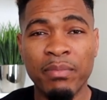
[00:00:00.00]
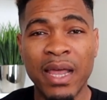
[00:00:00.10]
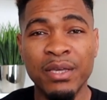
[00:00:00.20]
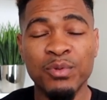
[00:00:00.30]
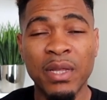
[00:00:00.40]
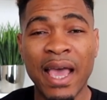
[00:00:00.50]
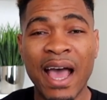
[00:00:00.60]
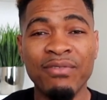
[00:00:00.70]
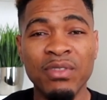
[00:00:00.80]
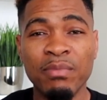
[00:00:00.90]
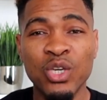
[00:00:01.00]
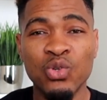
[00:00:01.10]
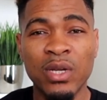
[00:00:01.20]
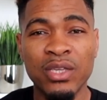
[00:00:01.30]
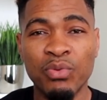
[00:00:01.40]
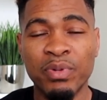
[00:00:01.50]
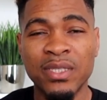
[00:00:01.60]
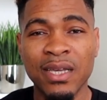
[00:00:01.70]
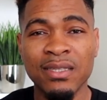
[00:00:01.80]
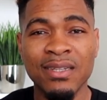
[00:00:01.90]
management have to make sure that you're
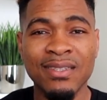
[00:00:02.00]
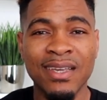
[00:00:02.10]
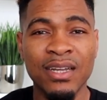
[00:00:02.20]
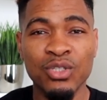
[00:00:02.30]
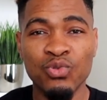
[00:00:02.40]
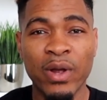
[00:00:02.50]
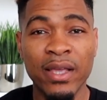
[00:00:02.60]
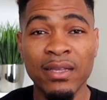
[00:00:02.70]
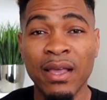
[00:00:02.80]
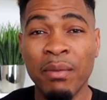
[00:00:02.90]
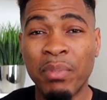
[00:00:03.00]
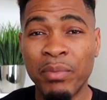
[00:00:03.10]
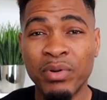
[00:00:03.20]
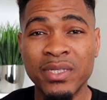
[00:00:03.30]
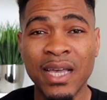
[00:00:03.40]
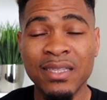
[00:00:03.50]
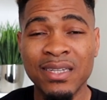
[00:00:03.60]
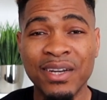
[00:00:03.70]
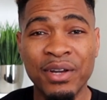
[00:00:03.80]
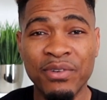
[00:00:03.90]
protecting the tenant's right by
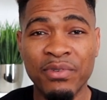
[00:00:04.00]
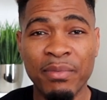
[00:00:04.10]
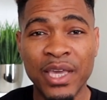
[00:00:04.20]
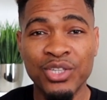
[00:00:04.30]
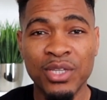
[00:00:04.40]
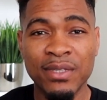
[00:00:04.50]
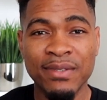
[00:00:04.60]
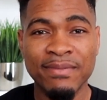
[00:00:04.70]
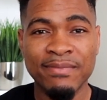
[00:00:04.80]
protecting their information.